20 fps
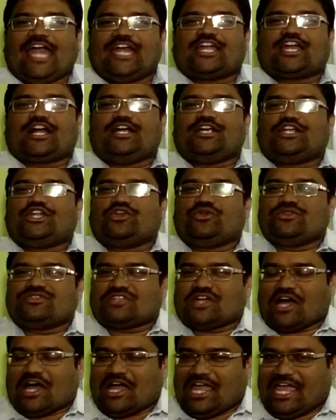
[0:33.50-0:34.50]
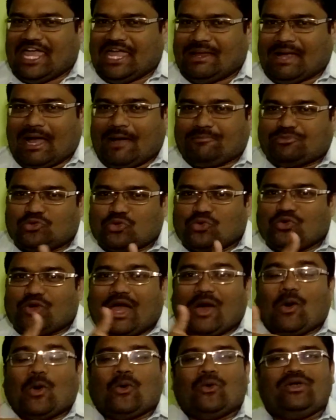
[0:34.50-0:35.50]
and continues up to
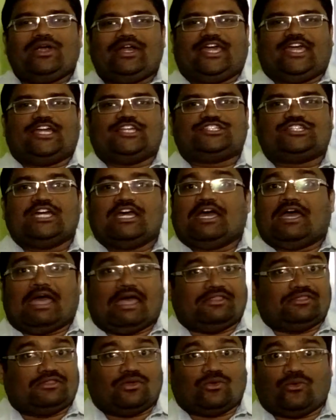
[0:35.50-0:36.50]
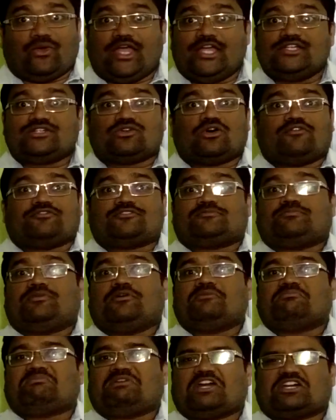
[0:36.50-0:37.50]
old age, and the rate of
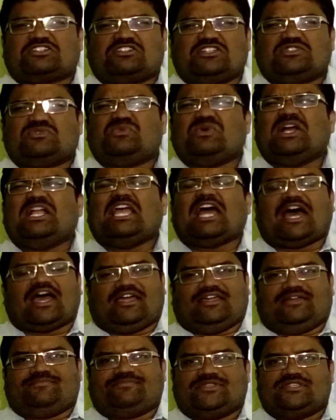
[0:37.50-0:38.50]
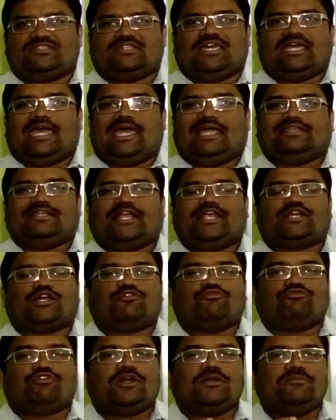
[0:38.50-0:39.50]
sperm production is very high, say at the rate
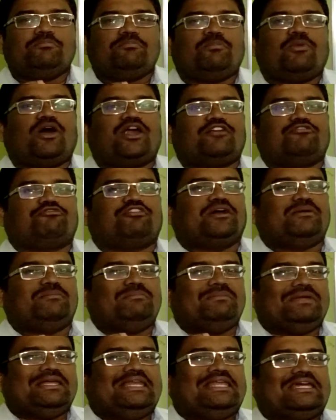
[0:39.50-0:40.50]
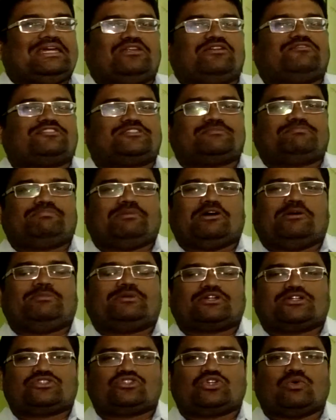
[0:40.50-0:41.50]
of 1.5 million of
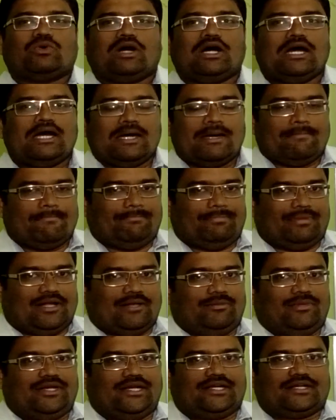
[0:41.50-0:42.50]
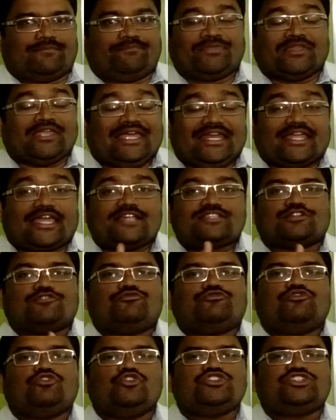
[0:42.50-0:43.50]
spermatozoa per minute. In case of
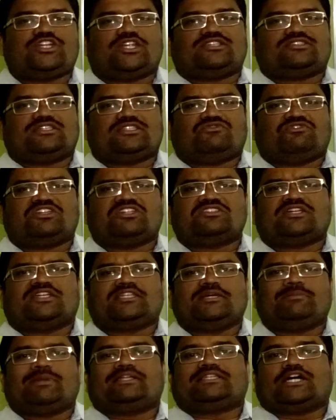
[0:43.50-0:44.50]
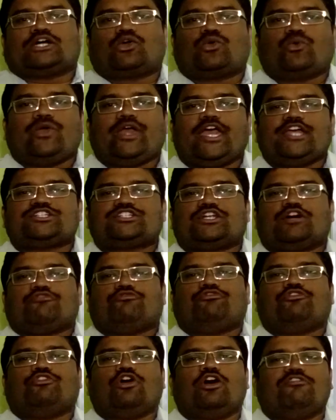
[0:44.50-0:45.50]
oogenesis, it is nothing but the creation
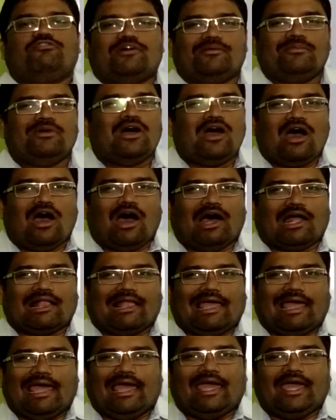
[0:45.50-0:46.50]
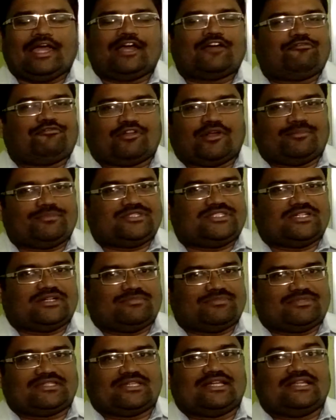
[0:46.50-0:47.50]
of ovum or egg from
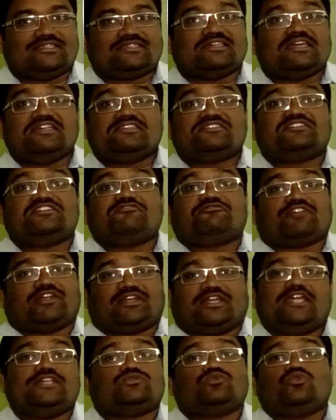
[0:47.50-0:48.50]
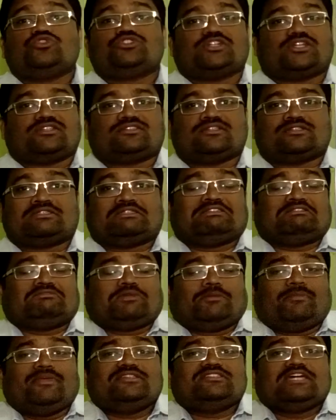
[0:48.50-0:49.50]
germ cells is different, is oogenesis.
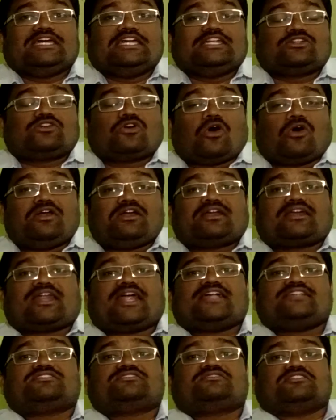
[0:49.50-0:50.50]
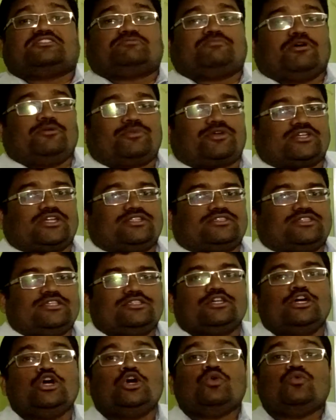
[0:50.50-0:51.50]
That means in contrast to
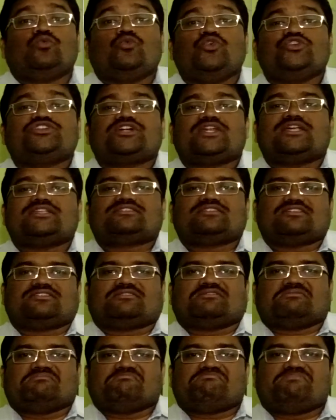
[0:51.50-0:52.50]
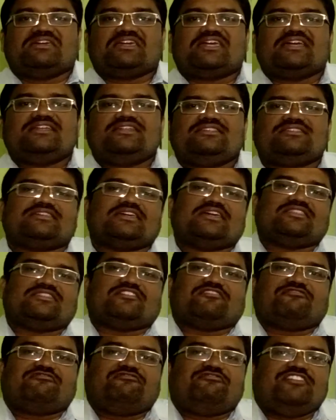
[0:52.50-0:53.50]
spermatogenesis, oogenesis begins in
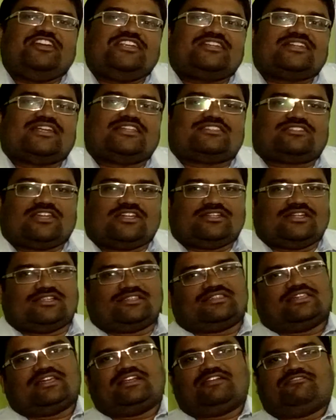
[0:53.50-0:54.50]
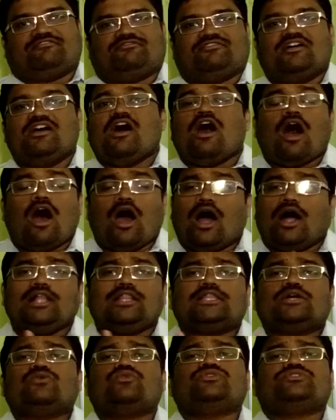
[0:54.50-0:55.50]
the fetal stage itself.
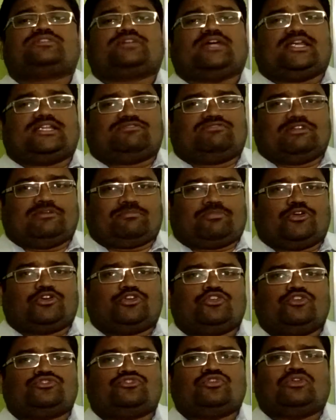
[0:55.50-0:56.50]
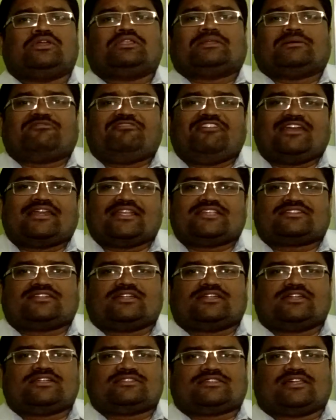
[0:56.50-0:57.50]
All the oocytes will produce during the fetal
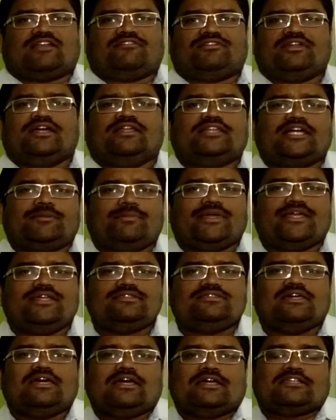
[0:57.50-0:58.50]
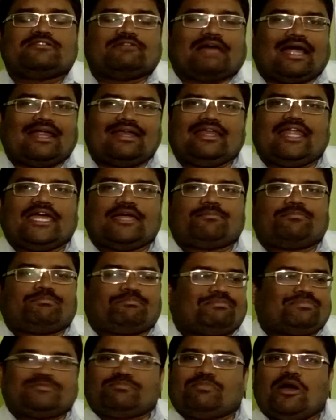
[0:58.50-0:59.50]
stage itself. That means unlike
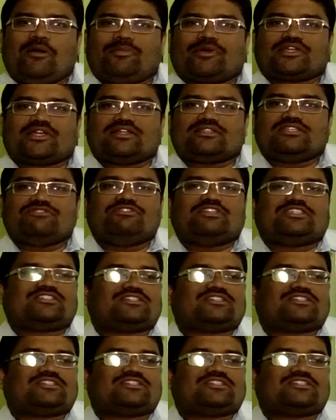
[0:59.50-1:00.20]
spermatogenesis, which